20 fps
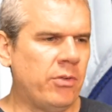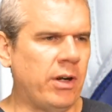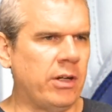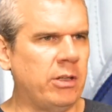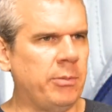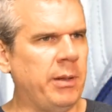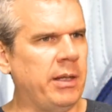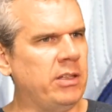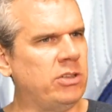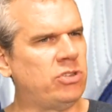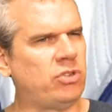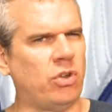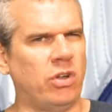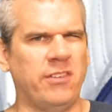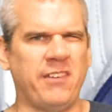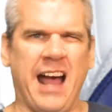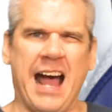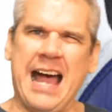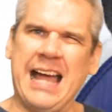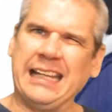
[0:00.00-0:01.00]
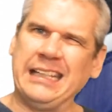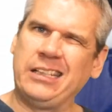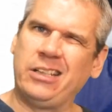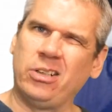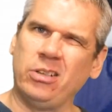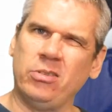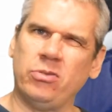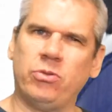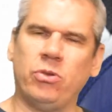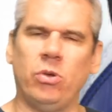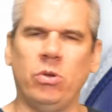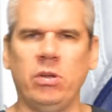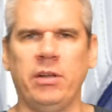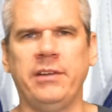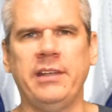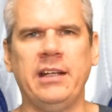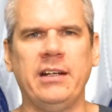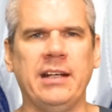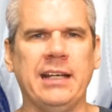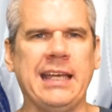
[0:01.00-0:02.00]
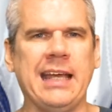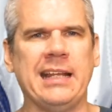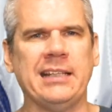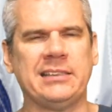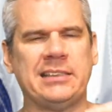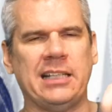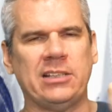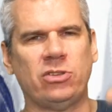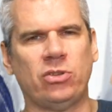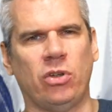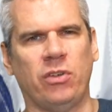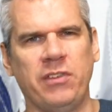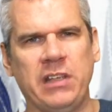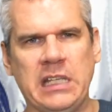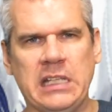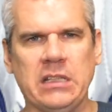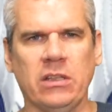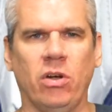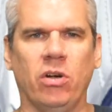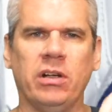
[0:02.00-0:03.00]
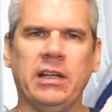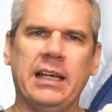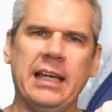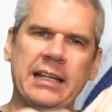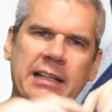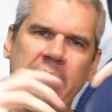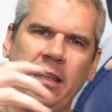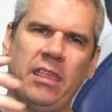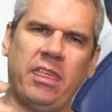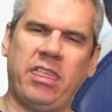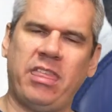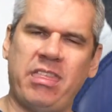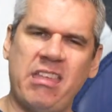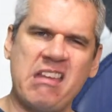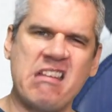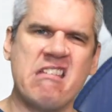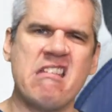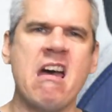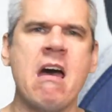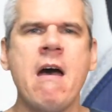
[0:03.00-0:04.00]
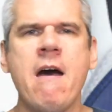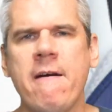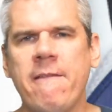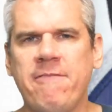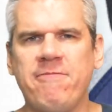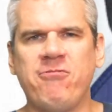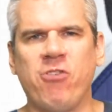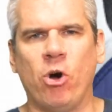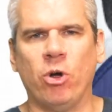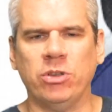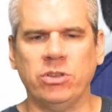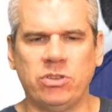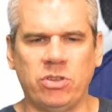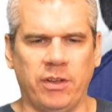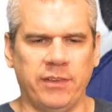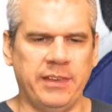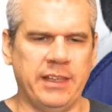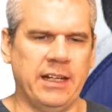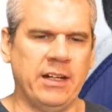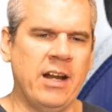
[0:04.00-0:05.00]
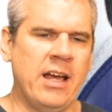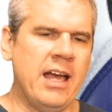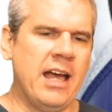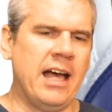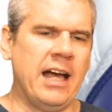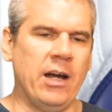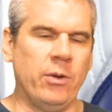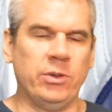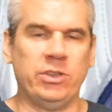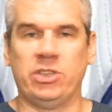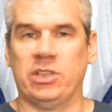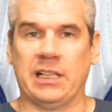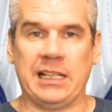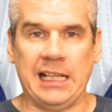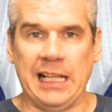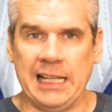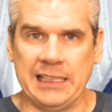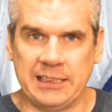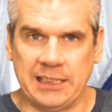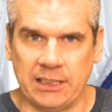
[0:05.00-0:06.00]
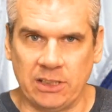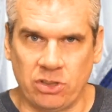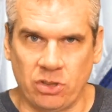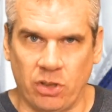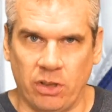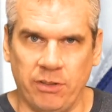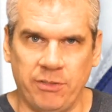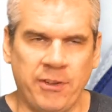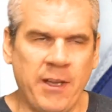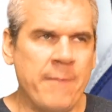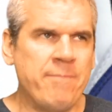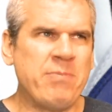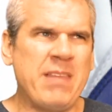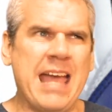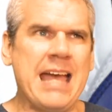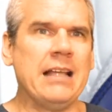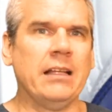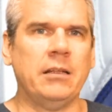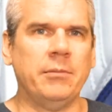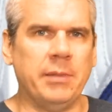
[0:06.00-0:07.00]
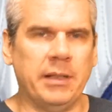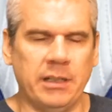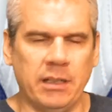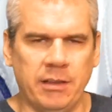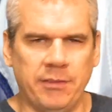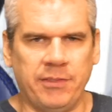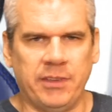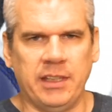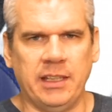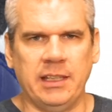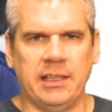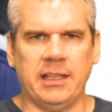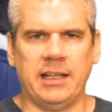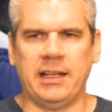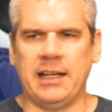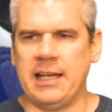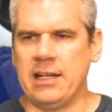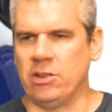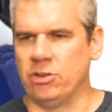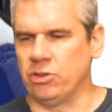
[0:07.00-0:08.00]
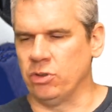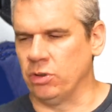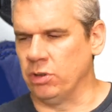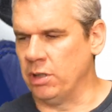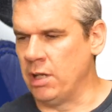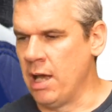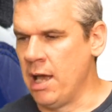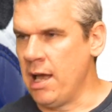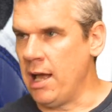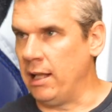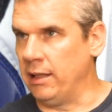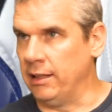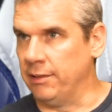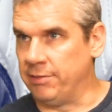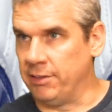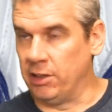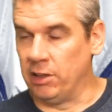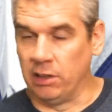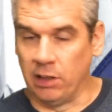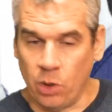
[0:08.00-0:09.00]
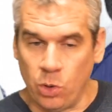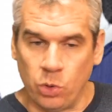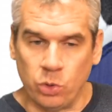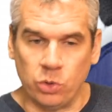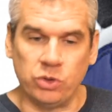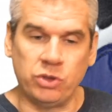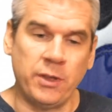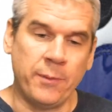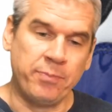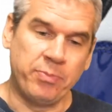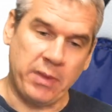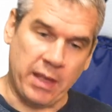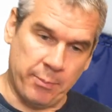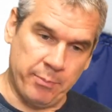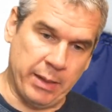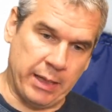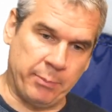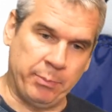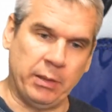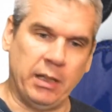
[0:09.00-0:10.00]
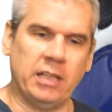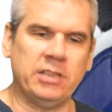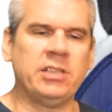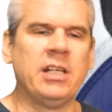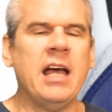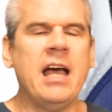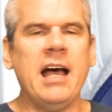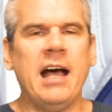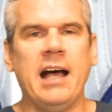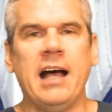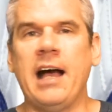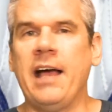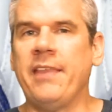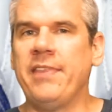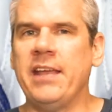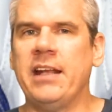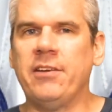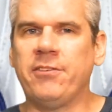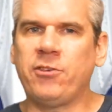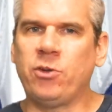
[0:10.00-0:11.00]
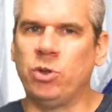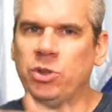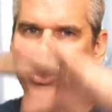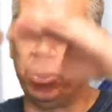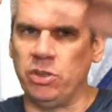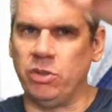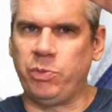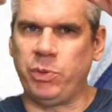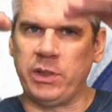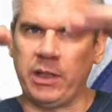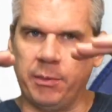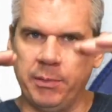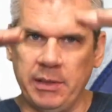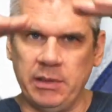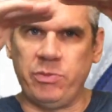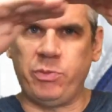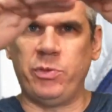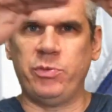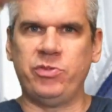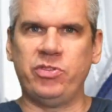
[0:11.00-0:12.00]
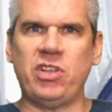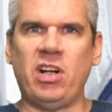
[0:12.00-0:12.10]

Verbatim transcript: round about the sort of ankle roll in there. And again, it's that sort of elongated, thin font on there, uh, which is a classic sort of element of the uh, Air Jordan 11 lows big plus. Uh, and then, of course, you know, if we're coming, if we've